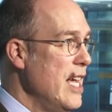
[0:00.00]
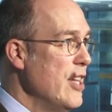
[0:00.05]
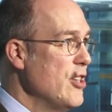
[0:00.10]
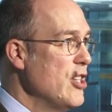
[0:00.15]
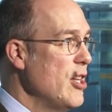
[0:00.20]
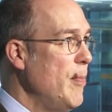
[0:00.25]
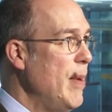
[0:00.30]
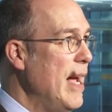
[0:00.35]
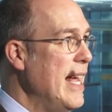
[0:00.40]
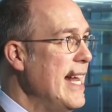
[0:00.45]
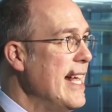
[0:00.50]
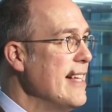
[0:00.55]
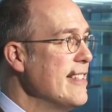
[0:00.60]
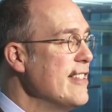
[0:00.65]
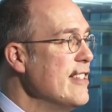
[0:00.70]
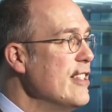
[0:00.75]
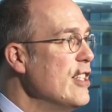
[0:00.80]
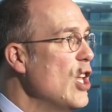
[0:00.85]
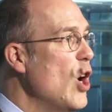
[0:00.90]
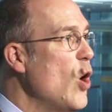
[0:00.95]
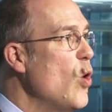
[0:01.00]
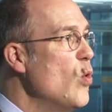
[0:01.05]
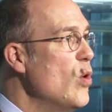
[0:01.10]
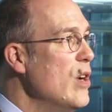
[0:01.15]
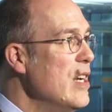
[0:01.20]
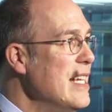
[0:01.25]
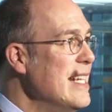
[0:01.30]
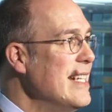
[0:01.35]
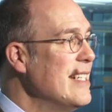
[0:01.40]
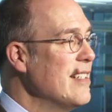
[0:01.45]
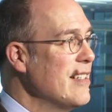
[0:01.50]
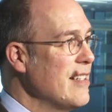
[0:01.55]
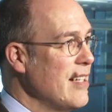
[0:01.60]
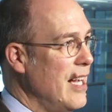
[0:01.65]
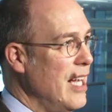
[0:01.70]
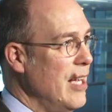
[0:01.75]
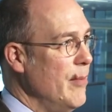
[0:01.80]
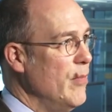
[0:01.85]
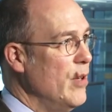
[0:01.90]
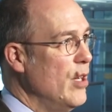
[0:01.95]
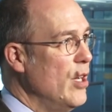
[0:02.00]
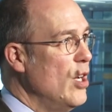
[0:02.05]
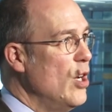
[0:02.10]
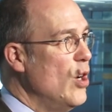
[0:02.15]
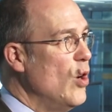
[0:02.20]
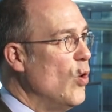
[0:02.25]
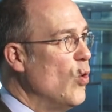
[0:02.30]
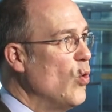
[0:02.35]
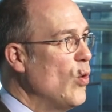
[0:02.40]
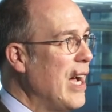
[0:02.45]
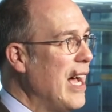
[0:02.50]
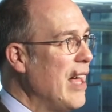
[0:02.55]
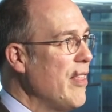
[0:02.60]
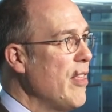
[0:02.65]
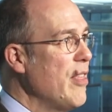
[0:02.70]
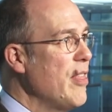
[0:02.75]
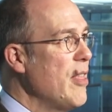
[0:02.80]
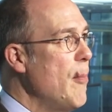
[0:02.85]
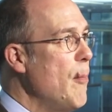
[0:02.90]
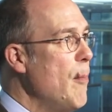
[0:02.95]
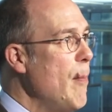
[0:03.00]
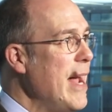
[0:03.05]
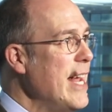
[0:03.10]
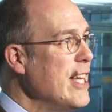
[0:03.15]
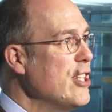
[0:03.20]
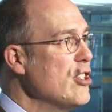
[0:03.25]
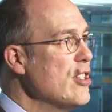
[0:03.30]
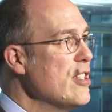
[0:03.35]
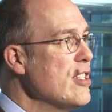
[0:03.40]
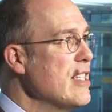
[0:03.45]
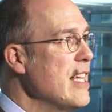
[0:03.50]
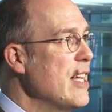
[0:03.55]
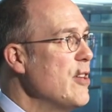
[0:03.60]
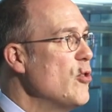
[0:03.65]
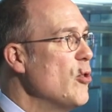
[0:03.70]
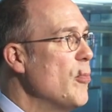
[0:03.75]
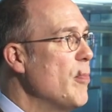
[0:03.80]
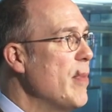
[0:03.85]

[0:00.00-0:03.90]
Japan has no lead time. Rather, the major central